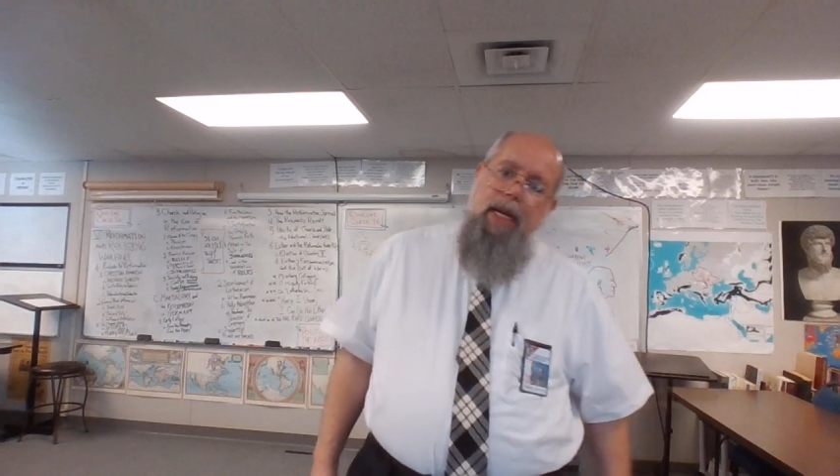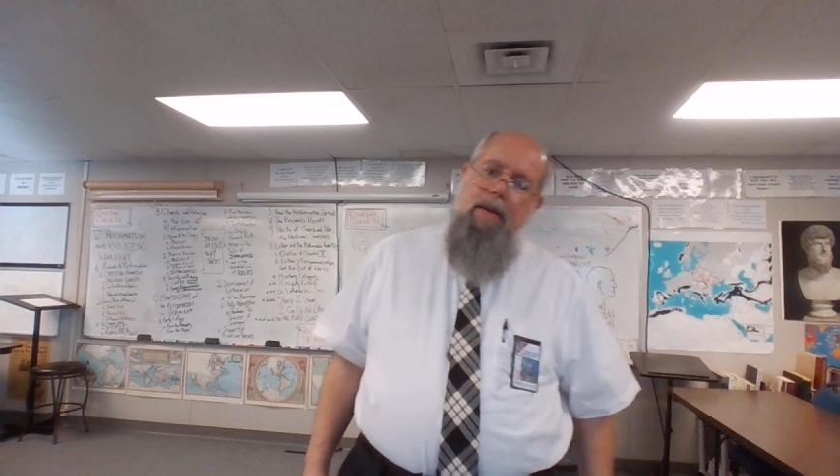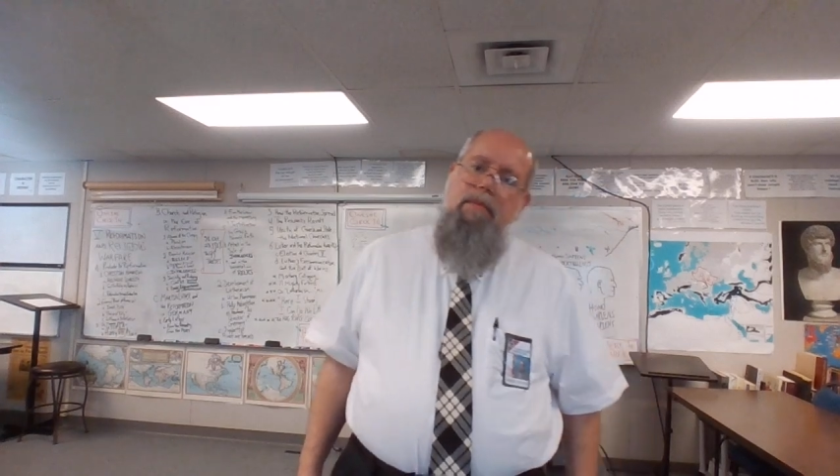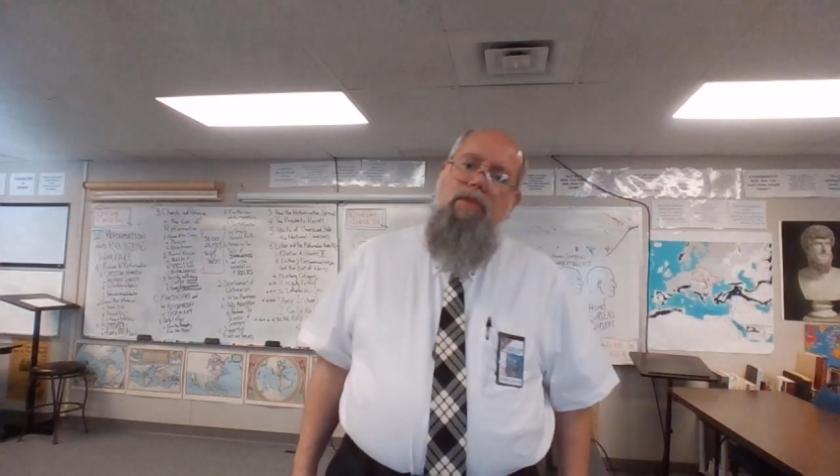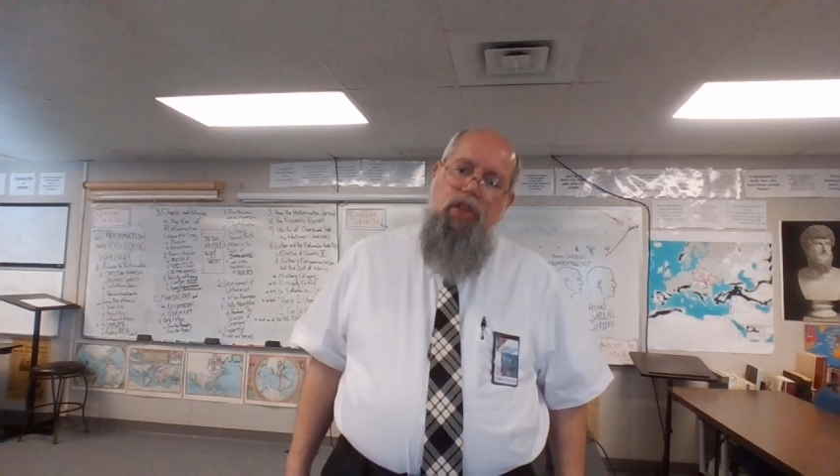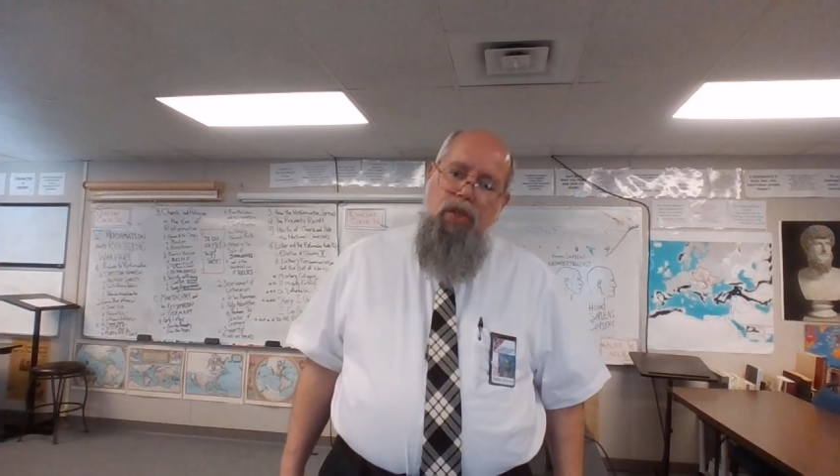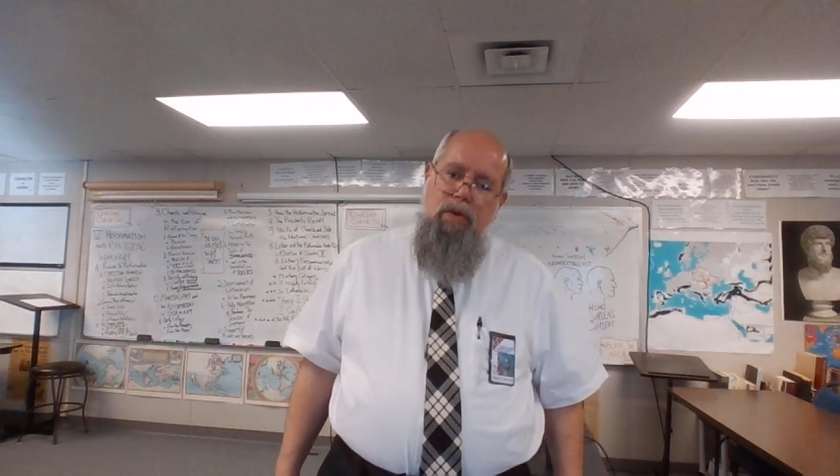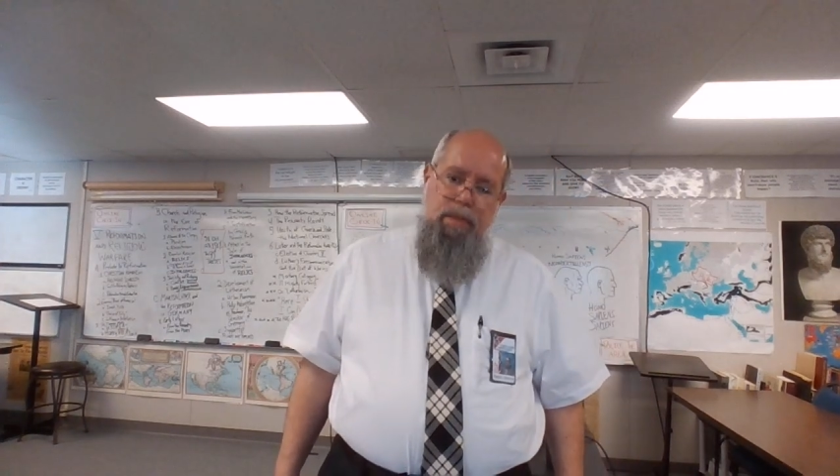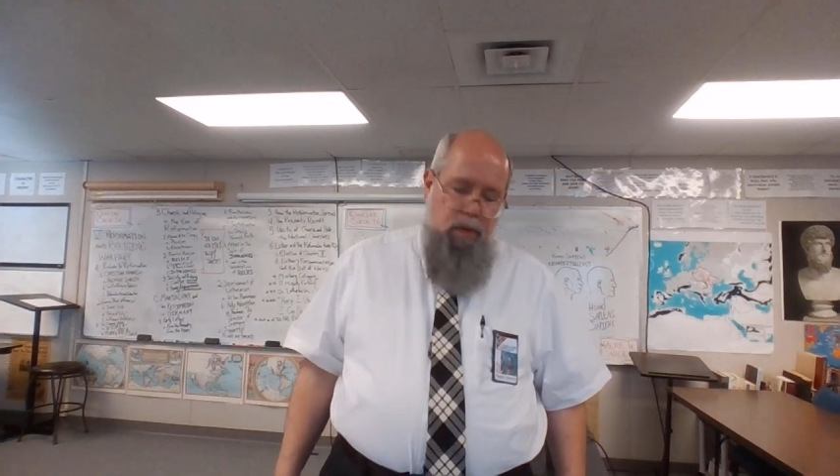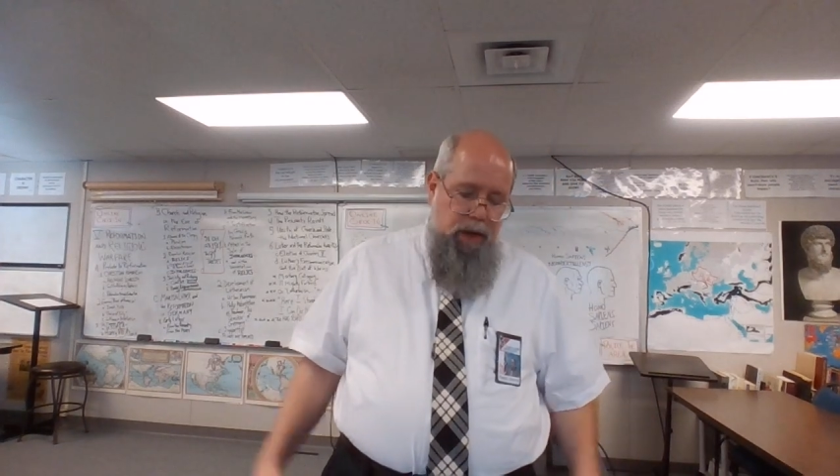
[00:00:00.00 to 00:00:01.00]
him
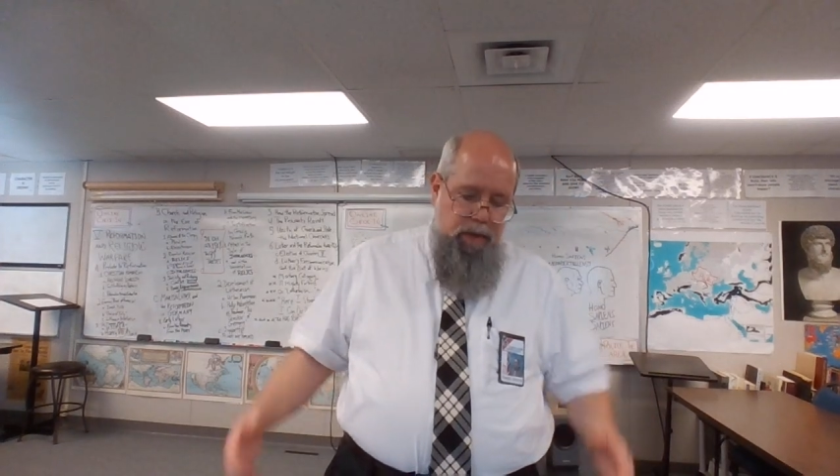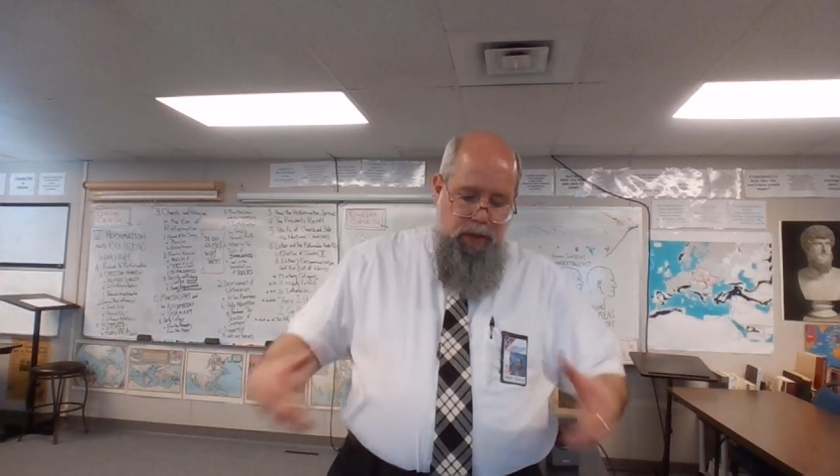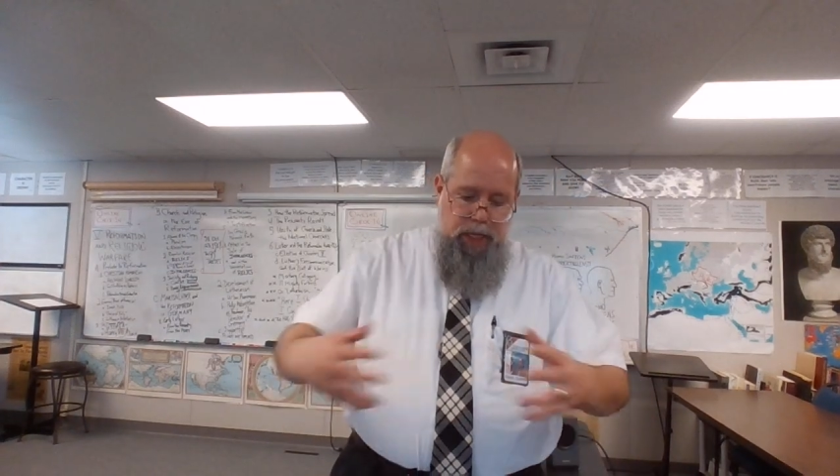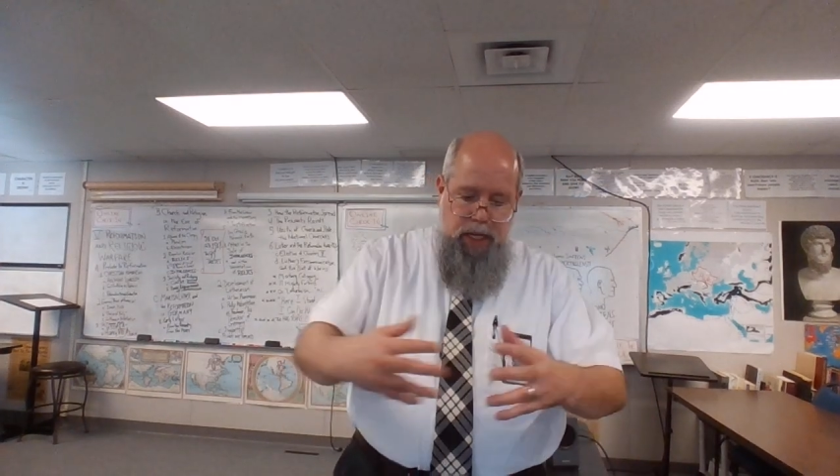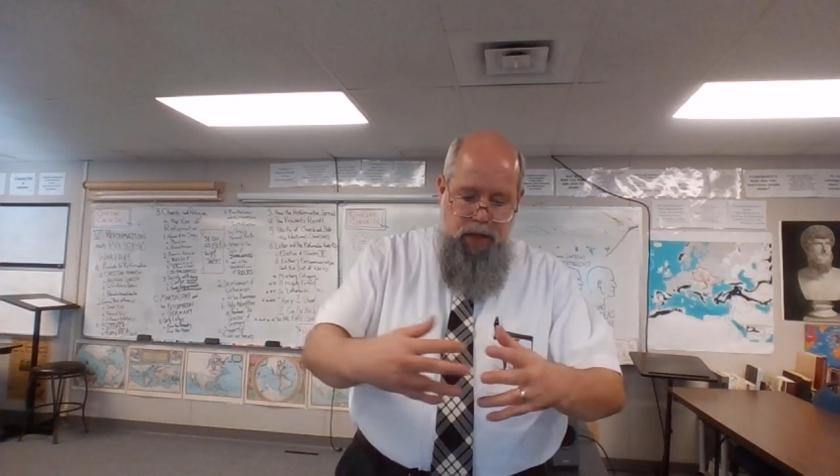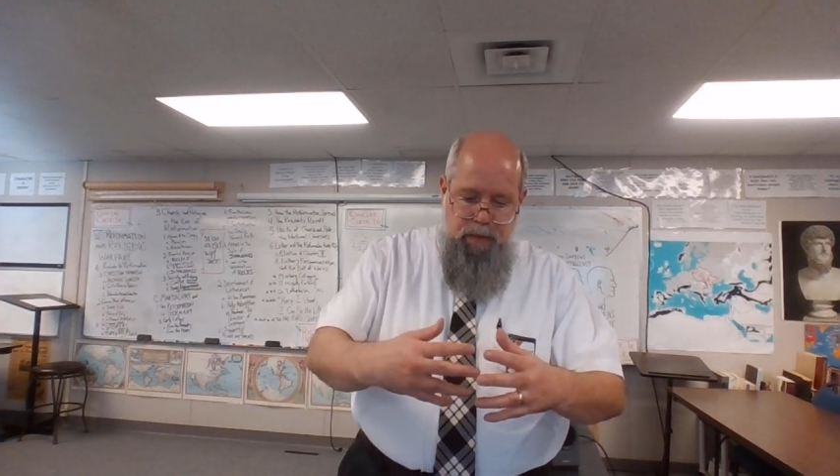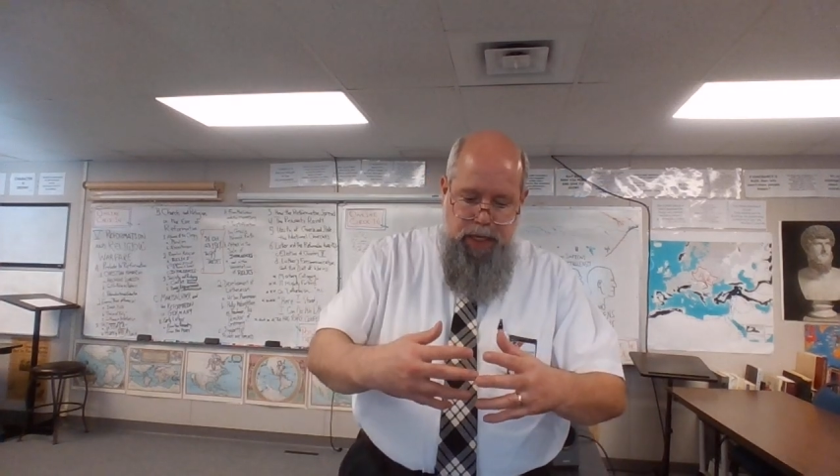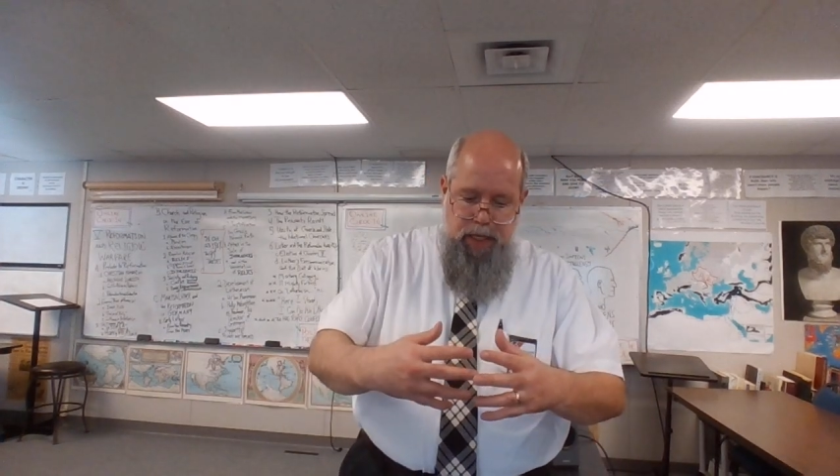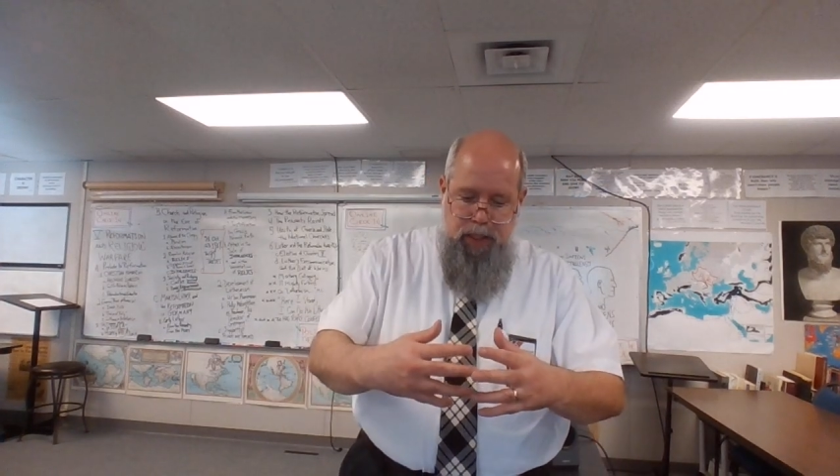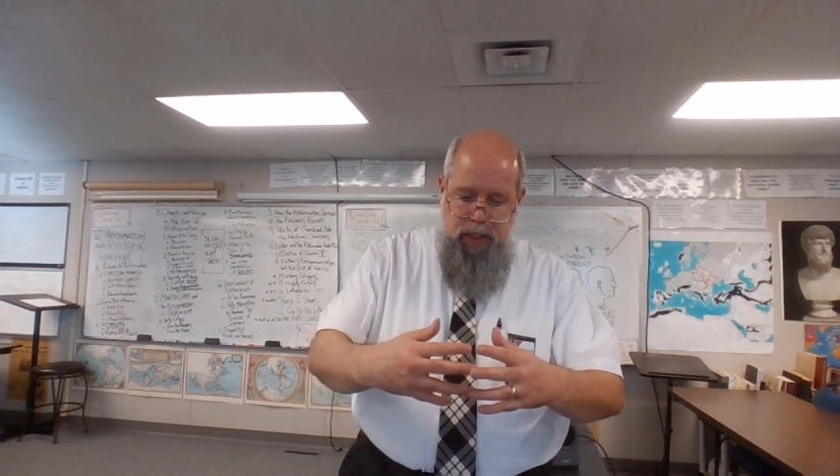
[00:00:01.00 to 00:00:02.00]
to a point where the other
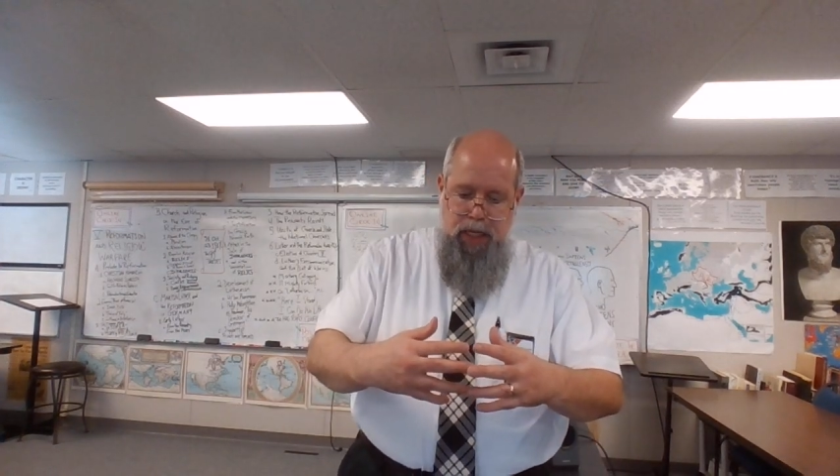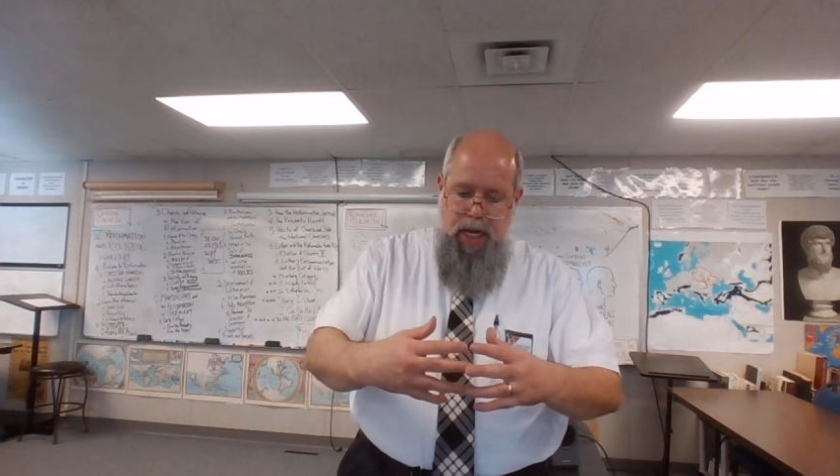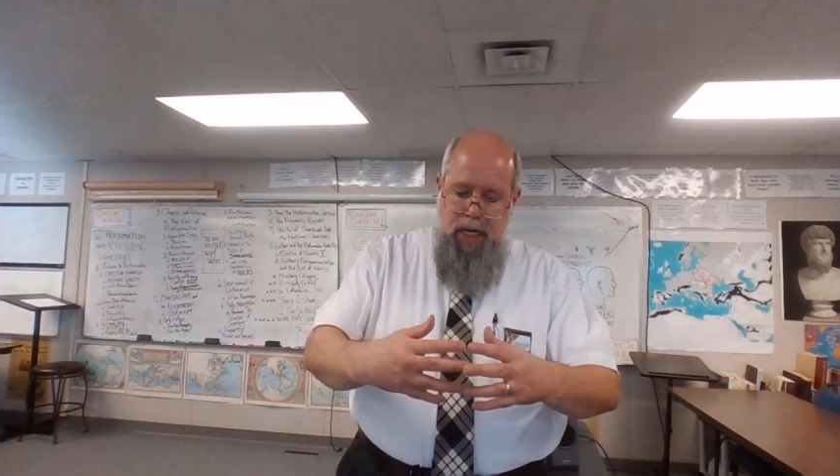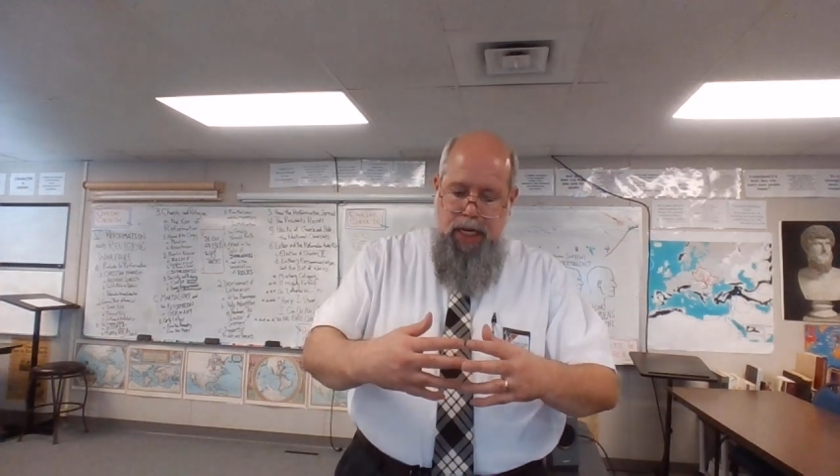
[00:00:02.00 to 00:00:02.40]
whales